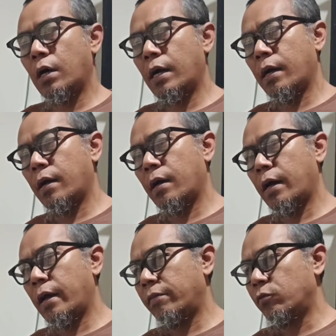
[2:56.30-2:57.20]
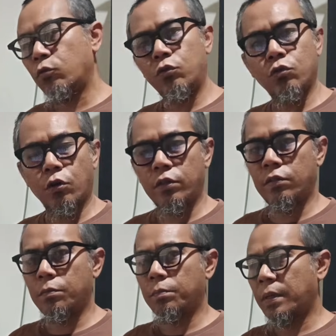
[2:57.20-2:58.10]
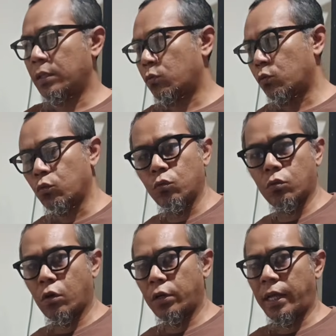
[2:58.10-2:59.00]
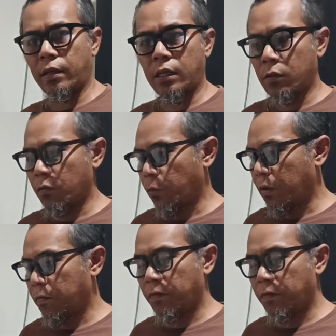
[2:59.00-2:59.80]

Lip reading: I have no choice but to connect it with